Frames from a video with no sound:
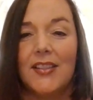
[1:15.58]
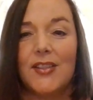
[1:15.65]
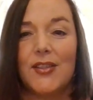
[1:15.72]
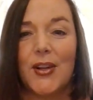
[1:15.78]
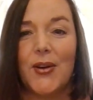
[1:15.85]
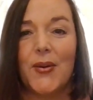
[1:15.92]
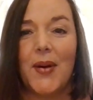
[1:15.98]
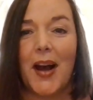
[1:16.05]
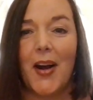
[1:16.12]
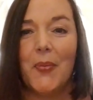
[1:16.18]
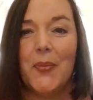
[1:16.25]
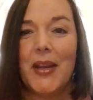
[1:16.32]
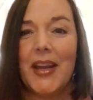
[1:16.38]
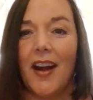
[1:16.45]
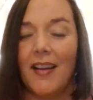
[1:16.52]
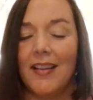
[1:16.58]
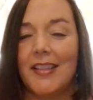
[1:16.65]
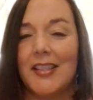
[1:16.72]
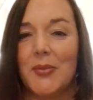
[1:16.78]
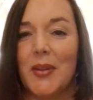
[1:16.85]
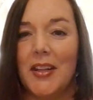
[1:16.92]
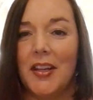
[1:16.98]
So I'll be
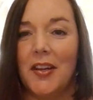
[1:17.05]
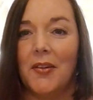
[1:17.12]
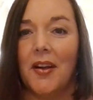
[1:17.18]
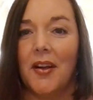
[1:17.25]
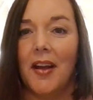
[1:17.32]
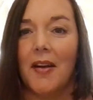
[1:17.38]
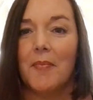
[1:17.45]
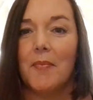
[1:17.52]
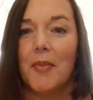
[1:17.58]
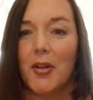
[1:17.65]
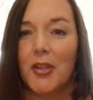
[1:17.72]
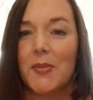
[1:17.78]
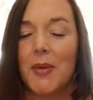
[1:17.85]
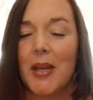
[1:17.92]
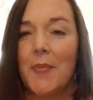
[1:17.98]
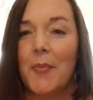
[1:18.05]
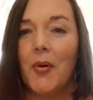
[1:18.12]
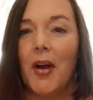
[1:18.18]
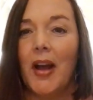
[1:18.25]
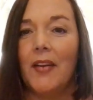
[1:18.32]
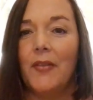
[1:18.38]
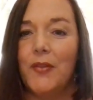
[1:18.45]
honest with you. Most
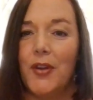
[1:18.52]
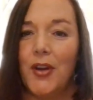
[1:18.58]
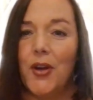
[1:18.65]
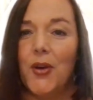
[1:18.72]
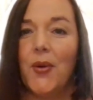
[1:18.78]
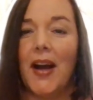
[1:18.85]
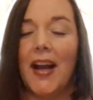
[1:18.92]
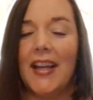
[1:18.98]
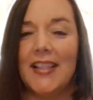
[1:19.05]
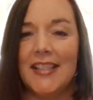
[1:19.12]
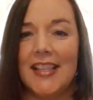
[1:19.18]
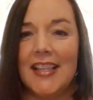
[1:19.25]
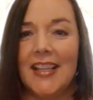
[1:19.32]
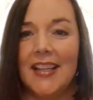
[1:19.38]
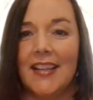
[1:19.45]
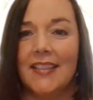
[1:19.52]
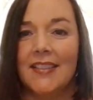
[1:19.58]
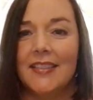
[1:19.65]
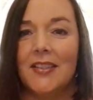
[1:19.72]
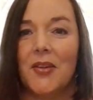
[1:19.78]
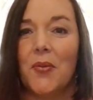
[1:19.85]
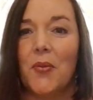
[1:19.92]
people have no
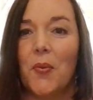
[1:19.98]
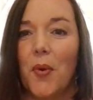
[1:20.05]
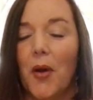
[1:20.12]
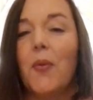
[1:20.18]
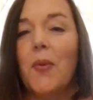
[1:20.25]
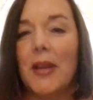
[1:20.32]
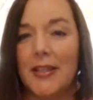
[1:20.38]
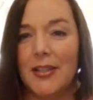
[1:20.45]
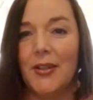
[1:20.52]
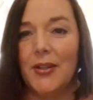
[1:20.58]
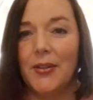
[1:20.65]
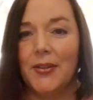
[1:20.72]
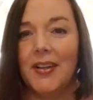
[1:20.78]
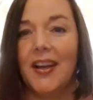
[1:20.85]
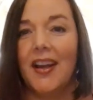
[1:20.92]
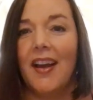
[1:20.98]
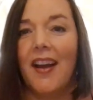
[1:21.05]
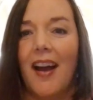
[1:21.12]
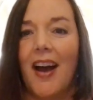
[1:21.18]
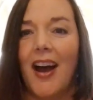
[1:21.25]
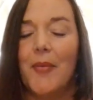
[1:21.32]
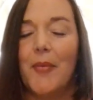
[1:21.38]
idea what we do.
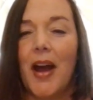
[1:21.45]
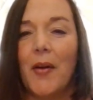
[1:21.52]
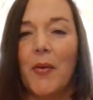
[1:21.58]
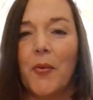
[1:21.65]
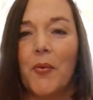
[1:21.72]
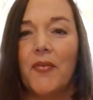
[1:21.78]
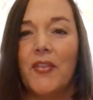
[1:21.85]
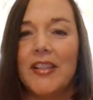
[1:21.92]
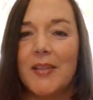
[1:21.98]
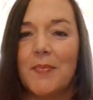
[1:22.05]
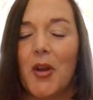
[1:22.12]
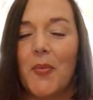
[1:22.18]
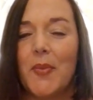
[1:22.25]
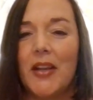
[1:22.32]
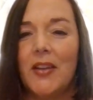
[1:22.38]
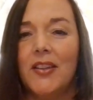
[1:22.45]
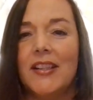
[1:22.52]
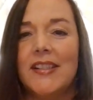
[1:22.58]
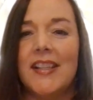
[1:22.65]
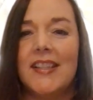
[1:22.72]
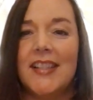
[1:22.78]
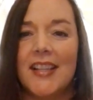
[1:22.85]
Um, Visit Mobile
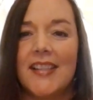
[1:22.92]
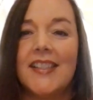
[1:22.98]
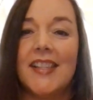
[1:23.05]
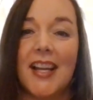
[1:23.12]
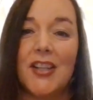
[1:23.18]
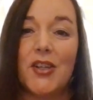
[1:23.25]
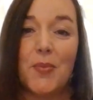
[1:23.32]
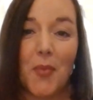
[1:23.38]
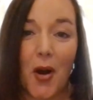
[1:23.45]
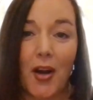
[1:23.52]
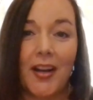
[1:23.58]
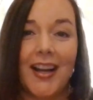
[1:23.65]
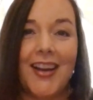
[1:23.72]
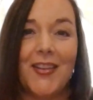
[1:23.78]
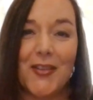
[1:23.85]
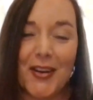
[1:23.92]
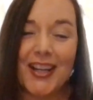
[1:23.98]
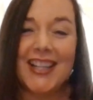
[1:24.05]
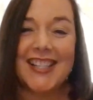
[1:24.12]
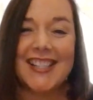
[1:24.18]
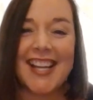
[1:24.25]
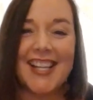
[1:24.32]
is a destination marketing
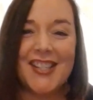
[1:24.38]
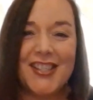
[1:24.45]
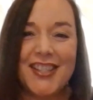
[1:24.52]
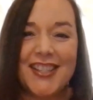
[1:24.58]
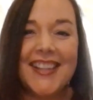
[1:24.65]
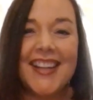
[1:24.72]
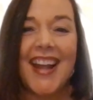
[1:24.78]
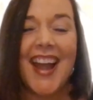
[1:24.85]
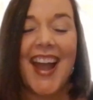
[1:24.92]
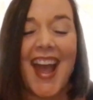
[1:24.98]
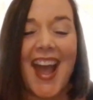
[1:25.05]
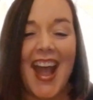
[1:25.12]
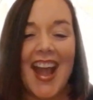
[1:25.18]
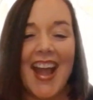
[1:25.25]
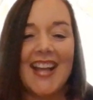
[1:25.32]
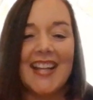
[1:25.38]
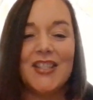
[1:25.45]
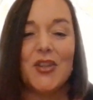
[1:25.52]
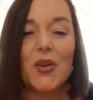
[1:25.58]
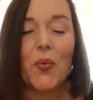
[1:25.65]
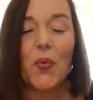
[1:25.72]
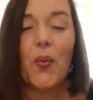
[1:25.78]
organization,
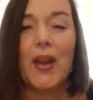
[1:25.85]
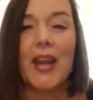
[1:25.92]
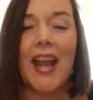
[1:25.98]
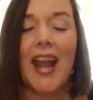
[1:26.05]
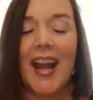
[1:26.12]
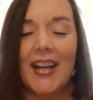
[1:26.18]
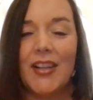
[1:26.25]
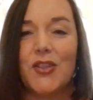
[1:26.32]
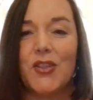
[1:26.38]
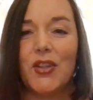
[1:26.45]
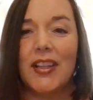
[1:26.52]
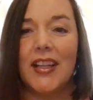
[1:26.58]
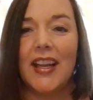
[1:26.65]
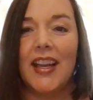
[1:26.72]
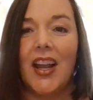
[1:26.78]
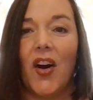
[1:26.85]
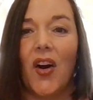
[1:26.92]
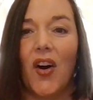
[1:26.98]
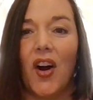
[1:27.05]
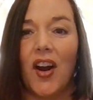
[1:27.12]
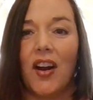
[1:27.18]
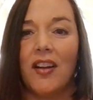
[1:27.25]
and we actually
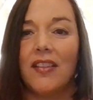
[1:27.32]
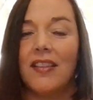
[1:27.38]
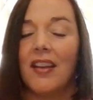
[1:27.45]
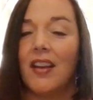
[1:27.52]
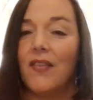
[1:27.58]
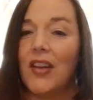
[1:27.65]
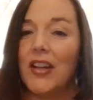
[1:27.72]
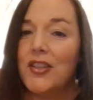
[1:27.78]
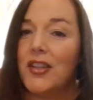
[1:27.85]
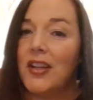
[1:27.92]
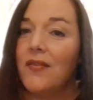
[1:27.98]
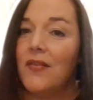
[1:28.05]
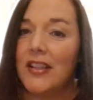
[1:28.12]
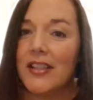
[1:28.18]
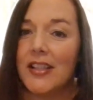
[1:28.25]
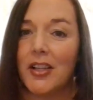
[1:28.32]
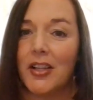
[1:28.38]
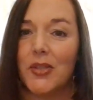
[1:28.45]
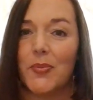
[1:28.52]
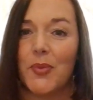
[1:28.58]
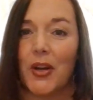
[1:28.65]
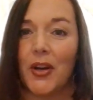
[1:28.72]
are the Convention and
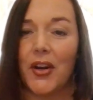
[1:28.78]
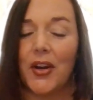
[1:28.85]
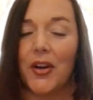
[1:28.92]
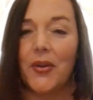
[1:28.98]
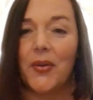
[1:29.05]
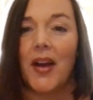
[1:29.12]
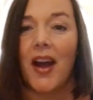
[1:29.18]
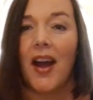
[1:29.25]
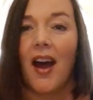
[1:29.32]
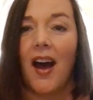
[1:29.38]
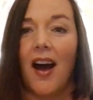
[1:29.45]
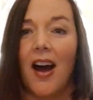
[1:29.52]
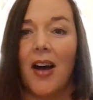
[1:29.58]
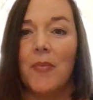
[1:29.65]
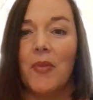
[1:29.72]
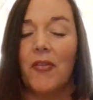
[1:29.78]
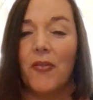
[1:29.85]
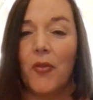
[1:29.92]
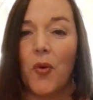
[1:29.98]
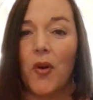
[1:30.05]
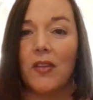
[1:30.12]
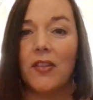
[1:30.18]
Visitors Bureau um,
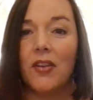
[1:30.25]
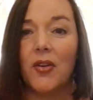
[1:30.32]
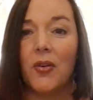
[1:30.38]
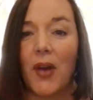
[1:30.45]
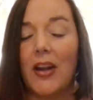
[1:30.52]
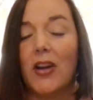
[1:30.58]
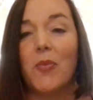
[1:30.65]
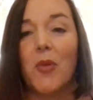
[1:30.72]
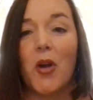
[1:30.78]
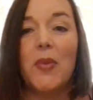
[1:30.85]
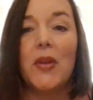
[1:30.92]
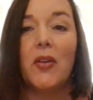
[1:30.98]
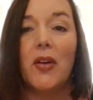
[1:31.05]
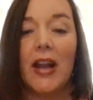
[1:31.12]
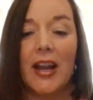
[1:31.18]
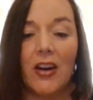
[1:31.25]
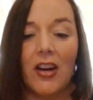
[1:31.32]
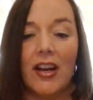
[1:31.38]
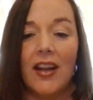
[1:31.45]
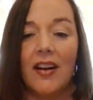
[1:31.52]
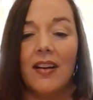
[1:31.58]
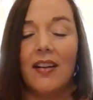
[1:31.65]
for the greater Mobile
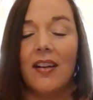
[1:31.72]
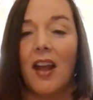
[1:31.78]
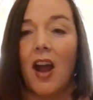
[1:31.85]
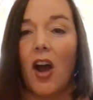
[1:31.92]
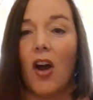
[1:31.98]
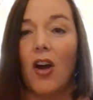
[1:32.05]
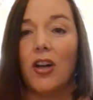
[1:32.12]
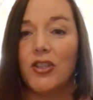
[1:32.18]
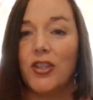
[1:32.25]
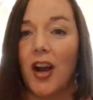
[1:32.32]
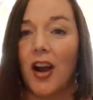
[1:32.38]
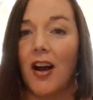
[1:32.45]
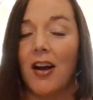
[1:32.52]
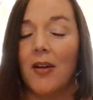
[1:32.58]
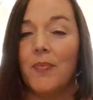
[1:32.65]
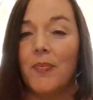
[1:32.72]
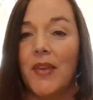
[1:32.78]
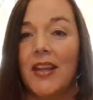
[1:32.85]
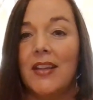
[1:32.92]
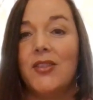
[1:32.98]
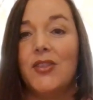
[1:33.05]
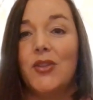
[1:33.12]
area. Our job
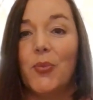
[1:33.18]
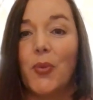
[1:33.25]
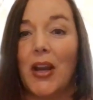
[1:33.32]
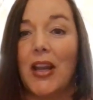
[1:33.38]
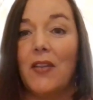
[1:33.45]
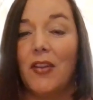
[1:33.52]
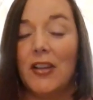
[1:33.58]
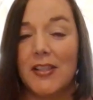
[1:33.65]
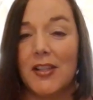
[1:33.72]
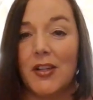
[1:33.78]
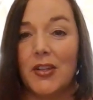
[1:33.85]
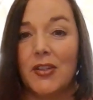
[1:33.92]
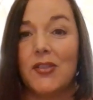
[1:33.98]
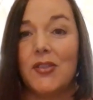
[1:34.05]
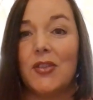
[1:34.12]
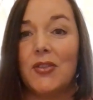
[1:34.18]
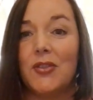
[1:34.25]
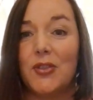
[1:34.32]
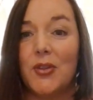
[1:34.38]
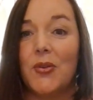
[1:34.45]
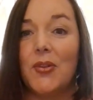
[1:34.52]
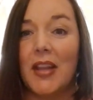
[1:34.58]
is to bring visitors
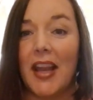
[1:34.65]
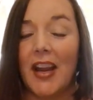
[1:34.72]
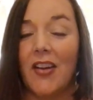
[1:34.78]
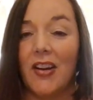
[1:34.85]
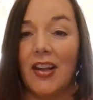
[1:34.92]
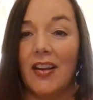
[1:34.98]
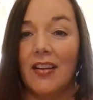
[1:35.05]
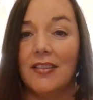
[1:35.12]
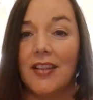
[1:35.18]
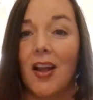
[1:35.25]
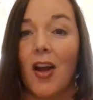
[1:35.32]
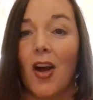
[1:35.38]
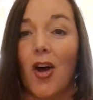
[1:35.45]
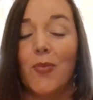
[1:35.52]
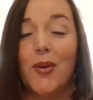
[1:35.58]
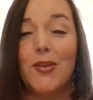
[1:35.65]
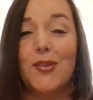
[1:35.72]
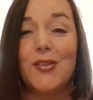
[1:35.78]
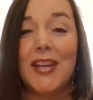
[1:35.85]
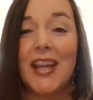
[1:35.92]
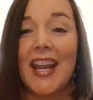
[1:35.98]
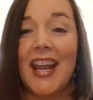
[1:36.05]
to the area.
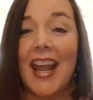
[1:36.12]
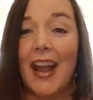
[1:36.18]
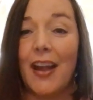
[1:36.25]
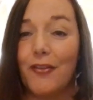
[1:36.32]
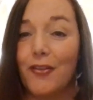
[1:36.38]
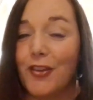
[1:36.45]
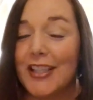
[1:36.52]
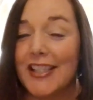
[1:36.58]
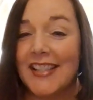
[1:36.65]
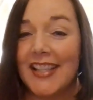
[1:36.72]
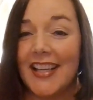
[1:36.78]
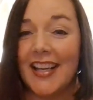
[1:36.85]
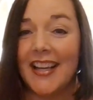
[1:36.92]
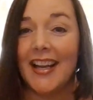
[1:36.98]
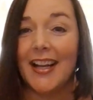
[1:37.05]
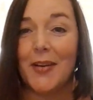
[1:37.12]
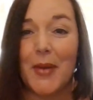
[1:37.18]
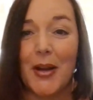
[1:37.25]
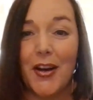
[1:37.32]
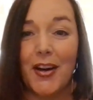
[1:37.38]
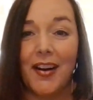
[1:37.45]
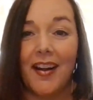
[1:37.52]
Almost every city in
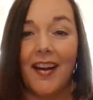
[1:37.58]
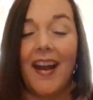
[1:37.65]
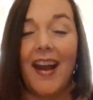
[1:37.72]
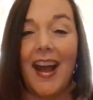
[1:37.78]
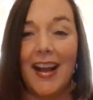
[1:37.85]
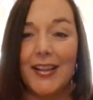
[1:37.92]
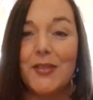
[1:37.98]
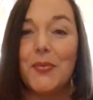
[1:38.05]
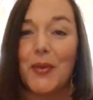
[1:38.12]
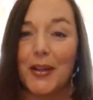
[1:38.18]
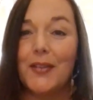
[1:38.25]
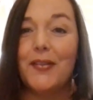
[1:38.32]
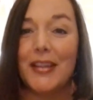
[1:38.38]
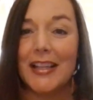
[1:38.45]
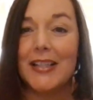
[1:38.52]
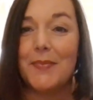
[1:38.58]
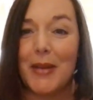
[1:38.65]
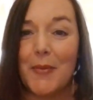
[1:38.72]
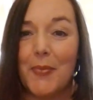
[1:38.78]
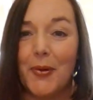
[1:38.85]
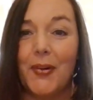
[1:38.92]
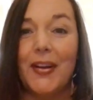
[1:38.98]
America has one of these
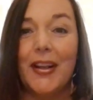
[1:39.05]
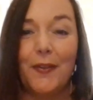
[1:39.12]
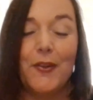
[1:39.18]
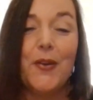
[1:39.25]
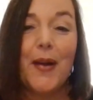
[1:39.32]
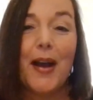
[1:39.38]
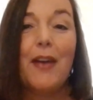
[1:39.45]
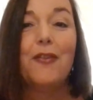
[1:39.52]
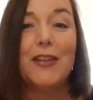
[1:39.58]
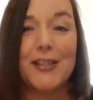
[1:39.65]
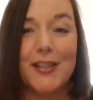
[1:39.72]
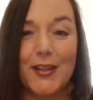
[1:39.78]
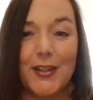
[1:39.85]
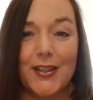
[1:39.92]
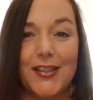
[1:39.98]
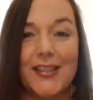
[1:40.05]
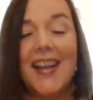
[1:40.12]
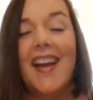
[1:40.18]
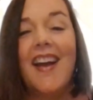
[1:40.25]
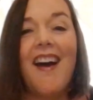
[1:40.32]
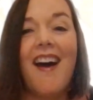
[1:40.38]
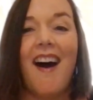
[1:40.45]
people if you have visitors.
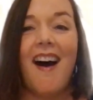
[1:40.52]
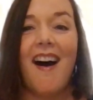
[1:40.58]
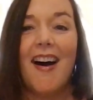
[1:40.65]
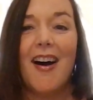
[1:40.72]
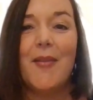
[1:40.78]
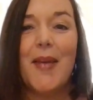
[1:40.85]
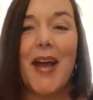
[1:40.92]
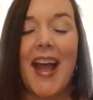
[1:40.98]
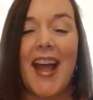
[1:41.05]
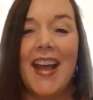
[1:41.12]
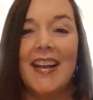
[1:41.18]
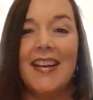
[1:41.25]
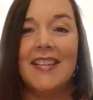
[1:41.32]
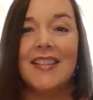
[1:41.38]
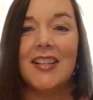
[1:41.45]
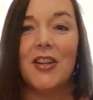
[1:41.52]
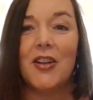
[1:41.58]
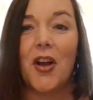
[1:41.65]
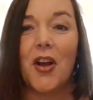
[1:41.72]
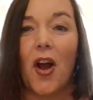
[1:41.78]
Um, and